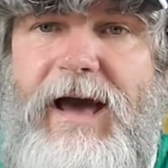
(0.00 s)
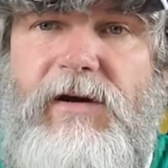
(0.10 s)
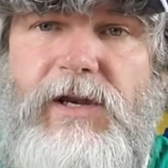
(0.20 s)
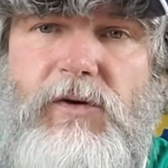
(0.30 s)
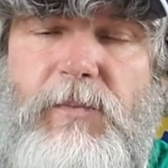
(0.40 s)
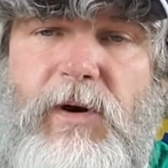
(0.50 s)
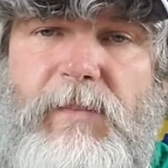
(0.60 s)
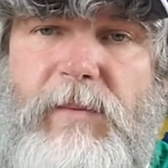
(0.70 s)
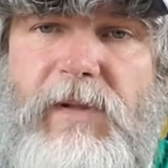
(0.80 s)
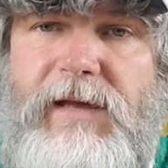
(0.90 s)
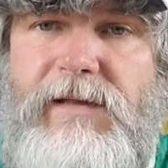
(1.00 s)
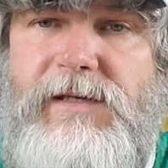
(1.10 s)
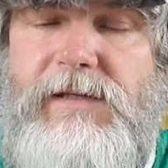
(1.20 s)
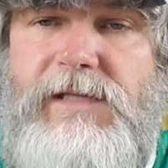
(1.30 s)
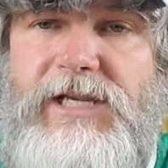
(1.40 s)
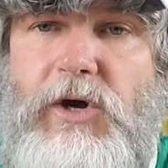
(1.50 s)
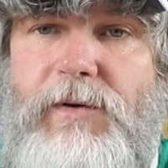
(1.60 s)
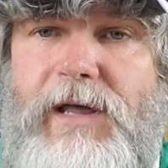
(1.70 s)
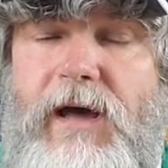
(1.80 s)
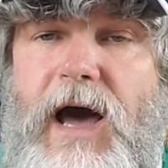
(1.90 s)
how can you appoint people like this that
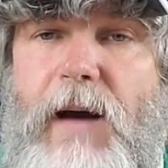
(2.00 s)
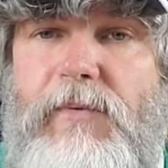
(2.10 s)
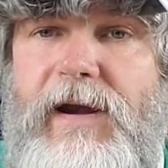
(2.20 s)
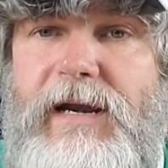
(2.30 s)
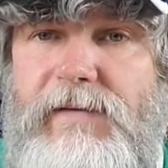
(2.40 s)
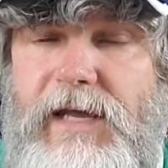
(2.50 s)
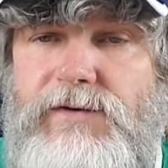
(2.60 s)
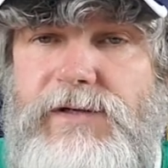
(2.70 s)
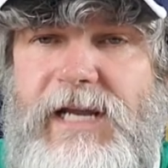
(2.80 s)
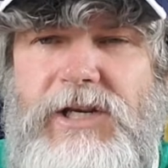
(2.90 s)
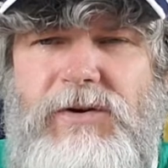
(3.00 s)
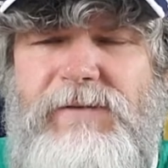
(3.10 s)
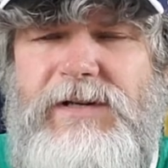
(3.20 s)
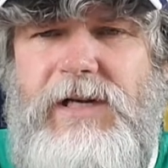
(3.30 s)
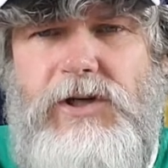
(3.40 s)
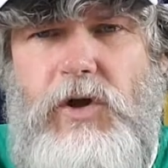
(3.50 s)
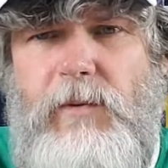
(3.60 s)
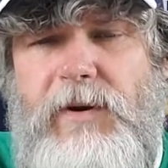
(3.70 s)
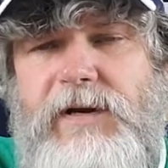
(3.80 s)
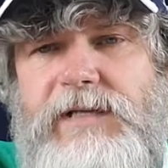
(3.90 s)
don't operate in the interest and do it for such a
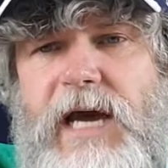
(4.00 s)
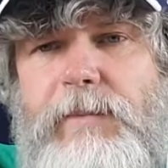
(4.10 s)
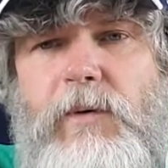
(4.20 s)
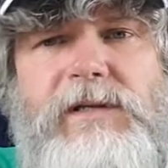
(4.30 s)
long period of time?